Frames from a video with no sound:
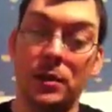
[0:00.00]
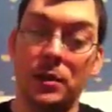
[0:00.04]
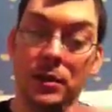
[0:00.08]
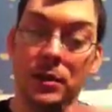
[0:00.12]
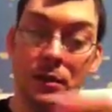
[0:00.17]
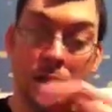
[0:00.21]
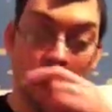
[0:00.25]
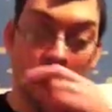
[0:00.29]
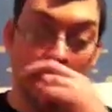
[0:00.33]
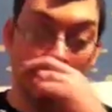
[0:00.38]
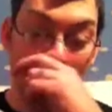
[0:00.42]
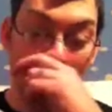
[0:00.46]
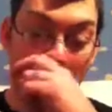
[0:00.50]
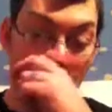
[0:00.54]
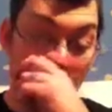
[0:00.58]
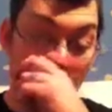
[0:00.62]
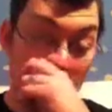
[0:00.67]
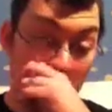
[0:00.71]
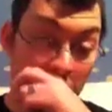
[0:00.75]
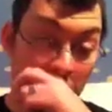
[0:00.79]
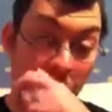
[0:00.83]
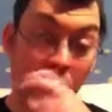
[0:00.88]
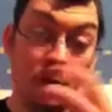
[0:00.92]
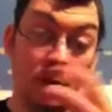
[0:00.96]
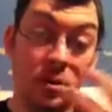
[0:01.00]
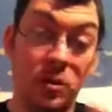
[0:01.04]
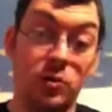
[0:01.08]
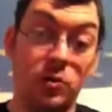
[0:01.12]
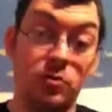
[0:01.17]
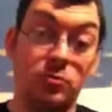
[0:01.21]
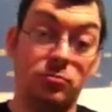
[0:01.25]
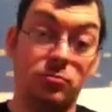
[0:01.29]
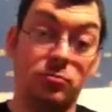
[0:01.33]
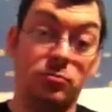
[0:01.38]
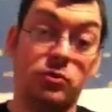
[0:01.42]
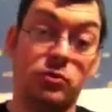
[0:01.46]
So now I'm gonna
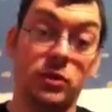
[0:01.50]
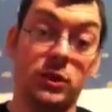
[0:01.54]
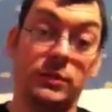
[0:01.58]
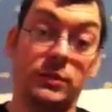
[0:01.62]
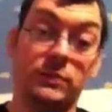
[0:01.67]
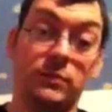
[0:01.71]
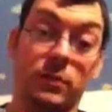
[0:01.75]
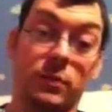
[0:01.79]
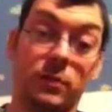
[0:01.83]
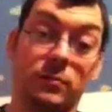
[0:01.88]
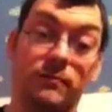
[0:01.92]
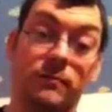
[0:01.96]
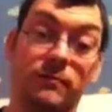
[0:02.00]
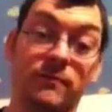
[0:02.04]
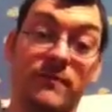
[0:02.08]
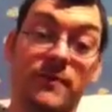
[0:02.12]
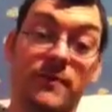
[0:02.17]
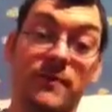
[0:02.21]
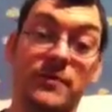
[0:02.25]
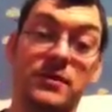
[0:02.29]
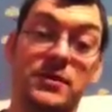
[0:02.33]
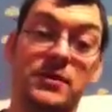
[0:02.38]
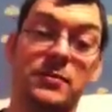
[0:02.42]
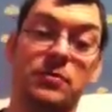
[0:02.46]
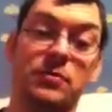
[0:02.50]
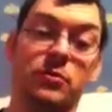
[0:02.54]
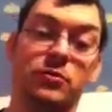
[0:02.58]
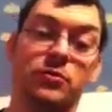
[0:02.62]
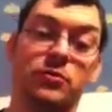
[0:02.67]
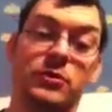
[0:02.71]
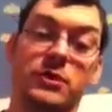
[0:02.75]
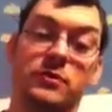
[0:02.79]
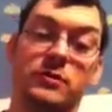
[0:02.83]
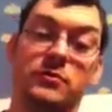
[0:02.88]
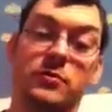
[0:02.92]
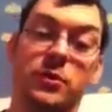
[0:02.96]
transform. Very simple
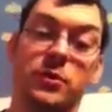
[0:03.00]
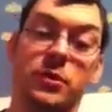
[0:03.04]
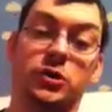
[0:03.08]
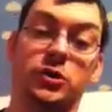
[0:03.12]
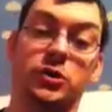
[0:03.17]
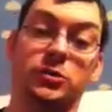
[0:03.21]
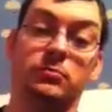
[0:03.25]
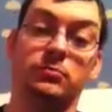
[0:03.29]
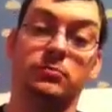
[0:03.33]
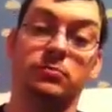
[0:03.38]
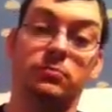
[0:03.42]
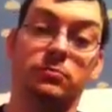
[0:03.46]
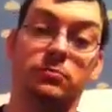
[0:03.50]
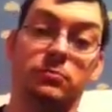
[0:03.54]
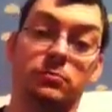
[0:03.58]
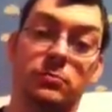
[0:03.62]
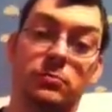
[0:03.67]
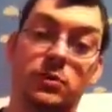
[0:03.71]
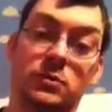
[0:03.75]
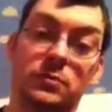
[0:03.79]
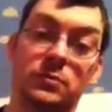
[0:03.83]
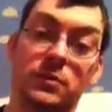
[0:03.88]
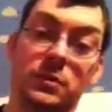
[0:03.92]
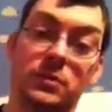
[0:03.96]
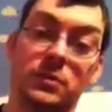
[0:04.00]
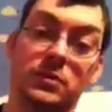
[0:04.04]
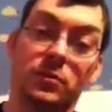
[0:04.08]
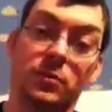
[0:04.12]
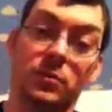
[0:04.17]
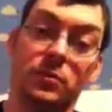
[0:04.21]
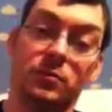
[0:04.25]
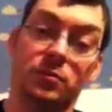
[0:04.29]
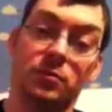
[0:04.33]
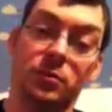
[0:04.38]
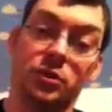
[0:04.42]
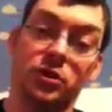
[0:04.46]
transformation. Just basically
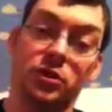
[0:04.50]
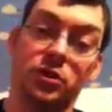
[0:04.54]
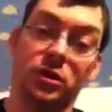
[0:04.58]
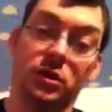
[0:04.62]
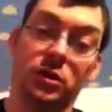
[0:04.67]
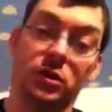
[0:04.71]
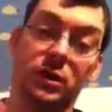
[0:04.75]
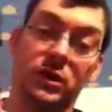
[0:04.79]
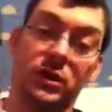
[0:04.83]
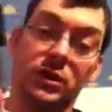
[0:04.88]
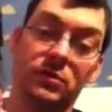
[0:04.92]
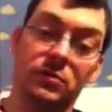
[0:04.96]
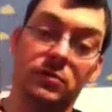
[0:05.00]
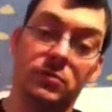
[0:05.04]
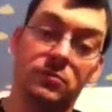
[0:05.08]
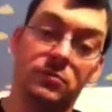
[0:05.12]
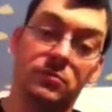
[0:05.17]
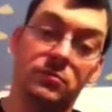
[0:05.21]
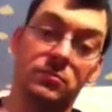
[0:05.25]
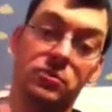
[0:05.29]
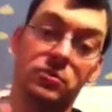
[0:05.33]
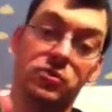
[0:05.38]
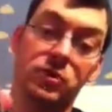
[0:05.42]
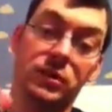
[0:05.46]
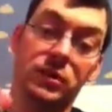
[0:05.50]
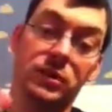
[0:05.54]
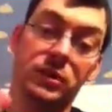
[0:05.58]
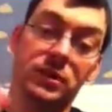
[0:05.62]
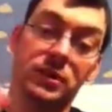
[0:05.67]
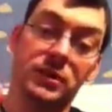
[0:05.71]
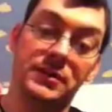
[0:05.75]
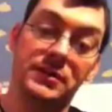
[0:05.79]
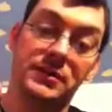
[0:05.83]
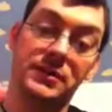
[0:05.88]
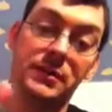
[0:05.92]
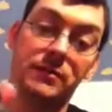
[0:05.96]
push the leg, straighten the legs,
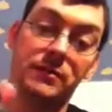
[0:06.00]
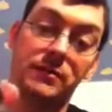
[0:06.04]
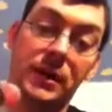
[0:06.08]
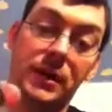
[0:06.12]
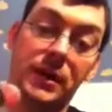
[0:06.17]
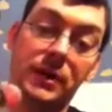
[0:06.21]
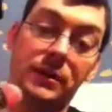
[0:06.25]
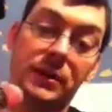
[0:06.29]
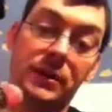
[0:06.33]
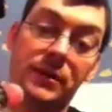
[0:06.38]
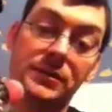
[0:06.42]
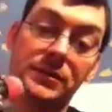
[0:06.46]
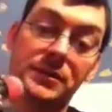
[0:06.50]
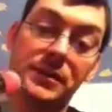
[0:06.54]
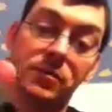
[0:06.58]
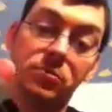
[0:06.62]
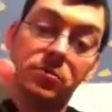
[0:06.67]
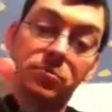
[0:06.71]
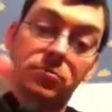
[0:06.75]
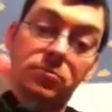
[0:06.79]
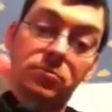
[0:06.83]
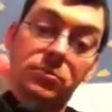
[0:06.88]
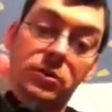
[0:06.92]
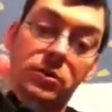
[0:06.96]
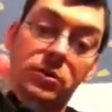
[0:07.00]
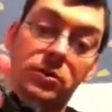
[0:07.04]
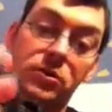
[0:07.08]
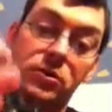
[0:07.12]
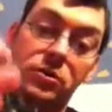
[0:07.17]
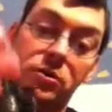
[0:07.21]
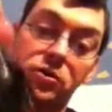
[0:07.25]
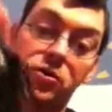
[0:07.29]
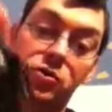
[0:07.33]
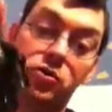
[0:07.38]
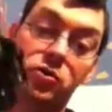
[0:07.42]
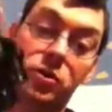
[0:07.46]
back legs out.
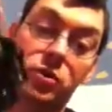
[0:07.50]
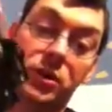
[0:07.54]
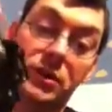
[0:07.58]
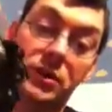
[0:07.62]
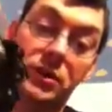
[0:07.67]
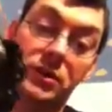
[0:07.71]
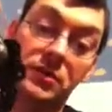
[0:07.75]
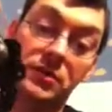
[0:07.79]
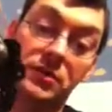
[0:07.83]
Straighten his back